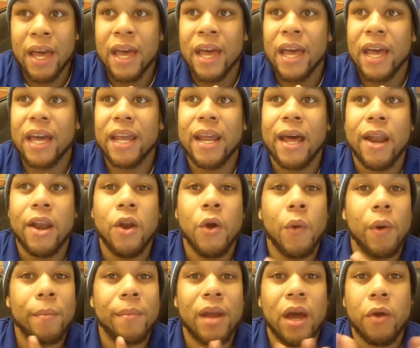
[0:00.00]
And I
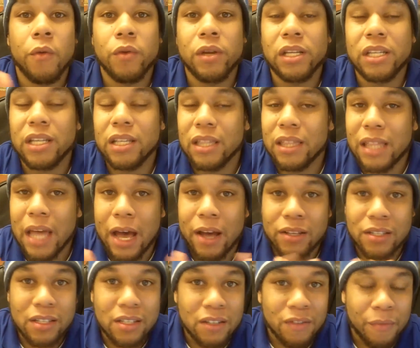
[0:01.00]
know I'm not reaching
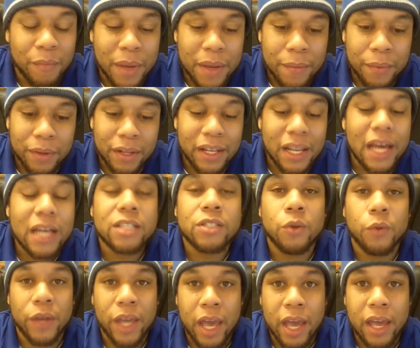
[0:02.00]
thousands of people, and that's
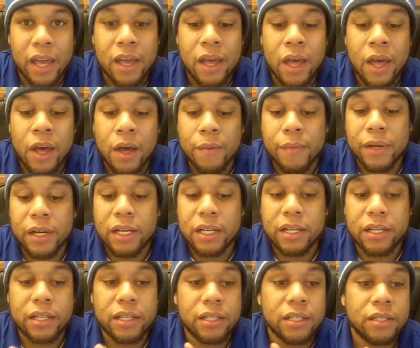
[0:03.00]
okay
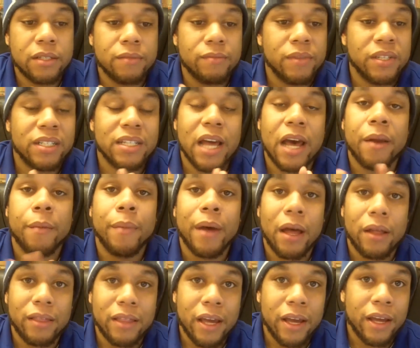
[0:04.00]
because it's not
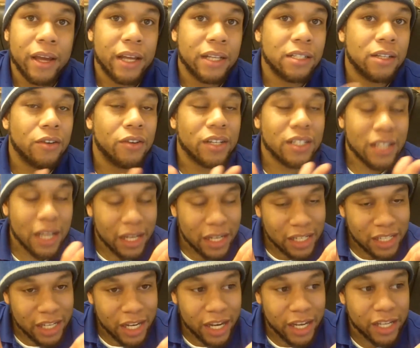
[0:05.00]
about that. As long as I
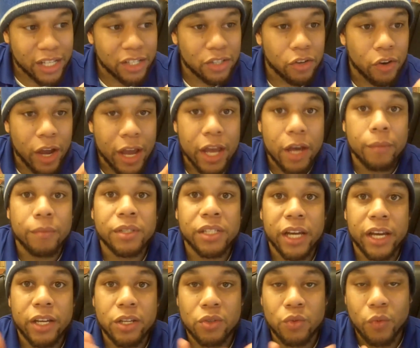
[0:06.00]
could change or help
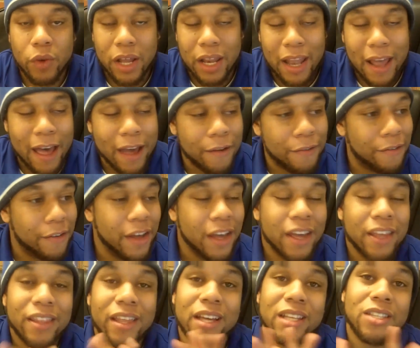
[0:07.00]
change one life,
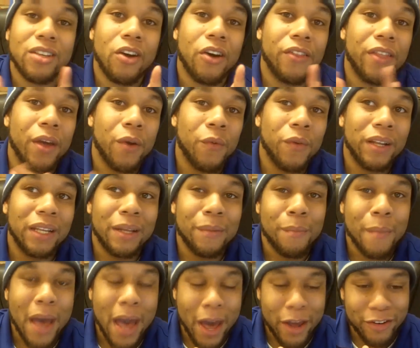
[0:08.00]
that's all that really
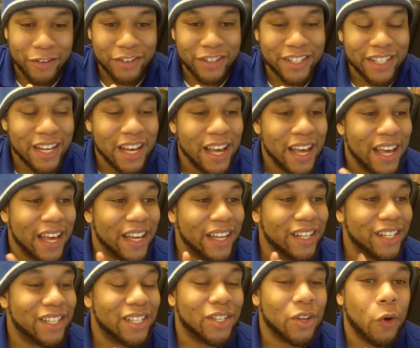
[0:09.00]
matters.
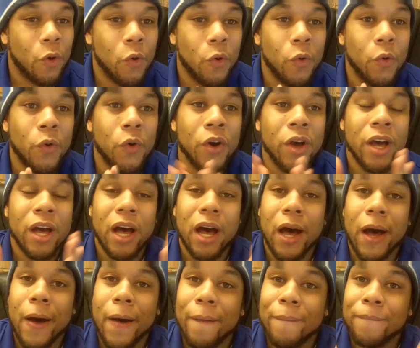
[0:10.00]
And so
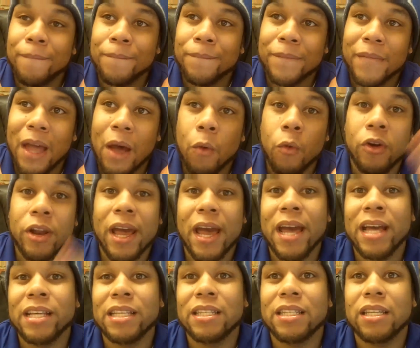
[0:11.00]
I want to
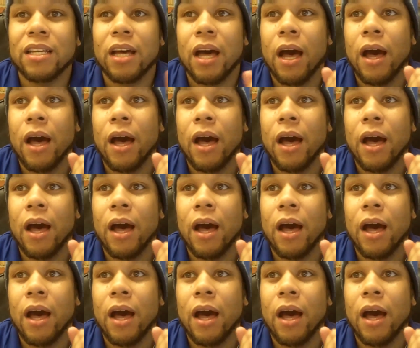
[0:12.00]
ask